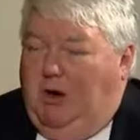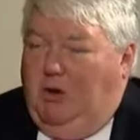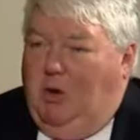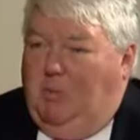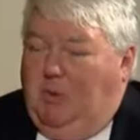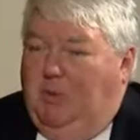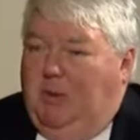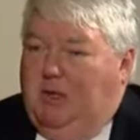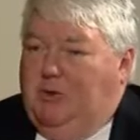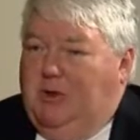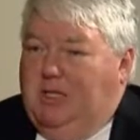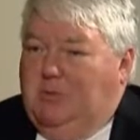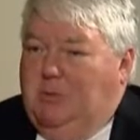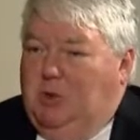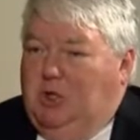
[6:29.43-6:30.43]
are you on public
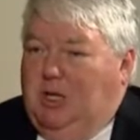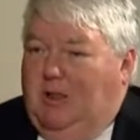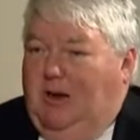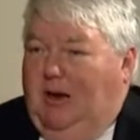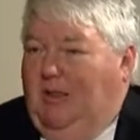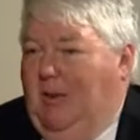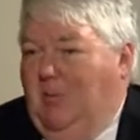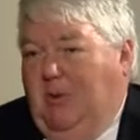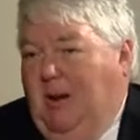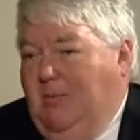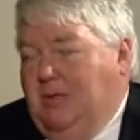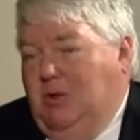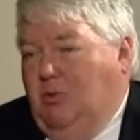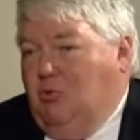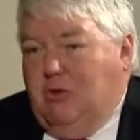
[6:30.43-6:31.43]
transport generally then?
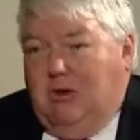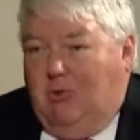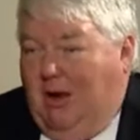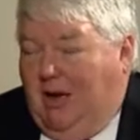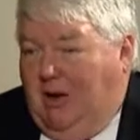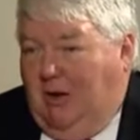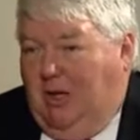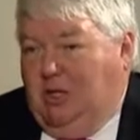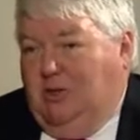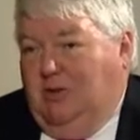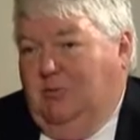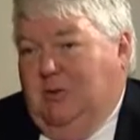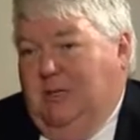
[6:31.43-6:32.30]
Perhaps re-regulation of